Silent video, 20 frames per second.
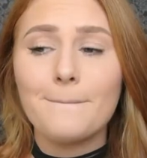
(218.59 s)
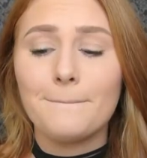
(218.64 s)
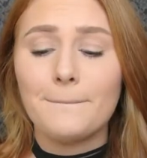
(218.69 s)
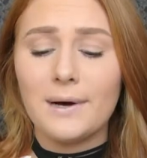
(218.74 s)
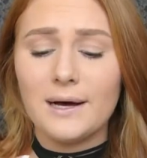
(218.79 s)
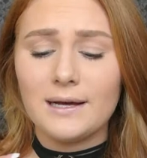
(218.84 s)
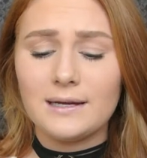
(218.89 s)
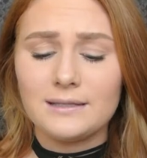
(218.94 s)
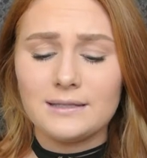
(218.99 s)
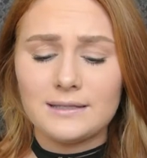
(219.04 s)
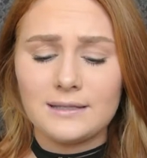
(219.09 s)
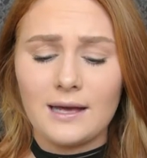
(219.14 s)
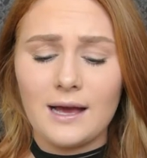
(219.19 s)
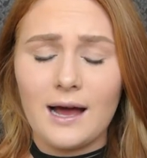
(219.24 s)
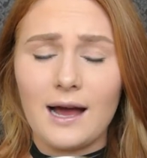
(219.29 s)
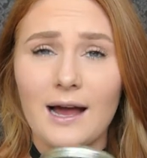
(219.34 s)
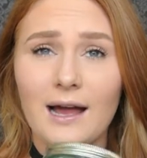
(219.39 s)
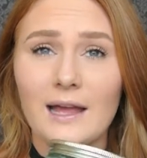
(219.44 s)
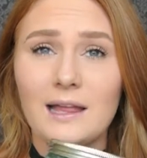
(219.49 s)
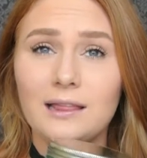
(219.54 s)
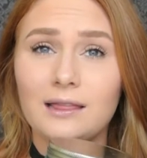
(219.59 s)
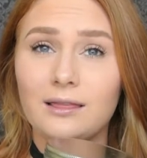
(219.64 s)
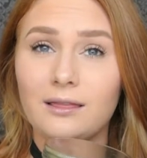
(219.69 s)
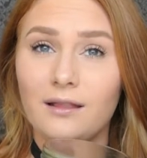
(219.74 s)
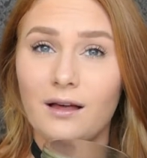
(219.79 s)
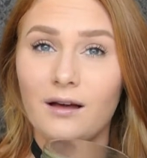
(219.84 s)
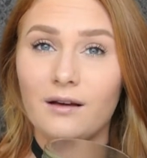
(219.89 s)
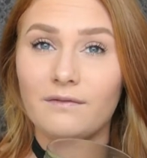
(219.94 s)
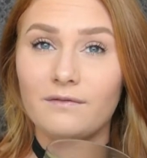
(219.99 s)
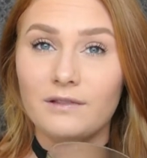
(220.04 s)
but I
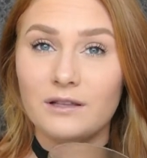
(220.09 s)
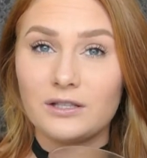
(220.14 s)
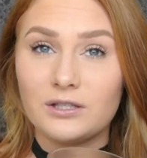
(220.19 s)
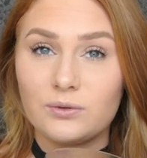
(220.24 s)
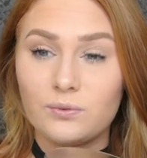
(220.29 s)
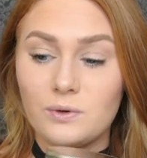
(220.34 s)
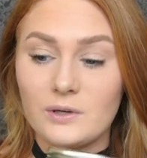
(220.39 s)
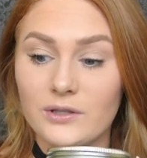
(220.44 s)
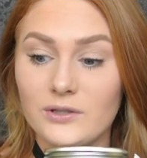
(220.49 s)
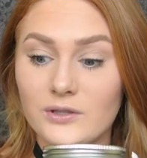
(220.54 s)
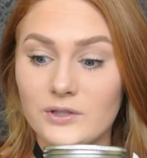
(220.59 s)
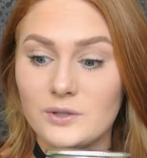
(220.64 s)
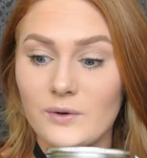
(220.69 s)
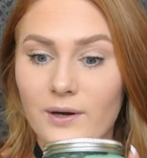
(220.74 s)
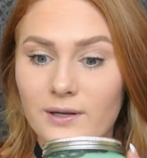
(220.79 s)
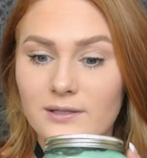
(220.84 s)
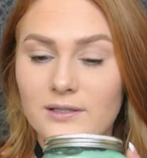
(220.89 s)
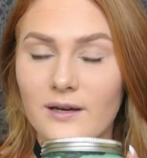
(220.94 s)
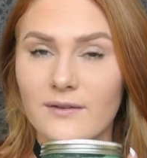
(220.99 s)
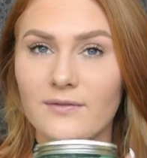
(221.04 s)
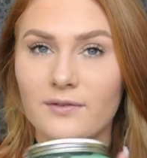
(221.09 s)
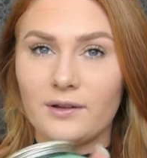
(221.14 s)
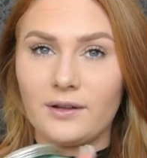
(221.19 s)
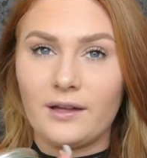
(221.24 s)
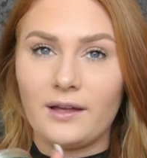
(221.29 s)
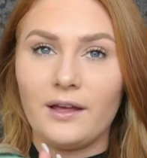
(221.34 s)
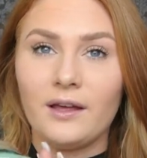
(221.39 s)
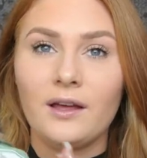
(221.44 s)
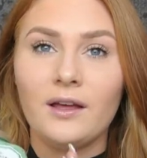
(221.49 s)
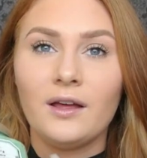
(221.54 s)
love this one, so I
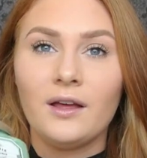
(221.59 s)
definitely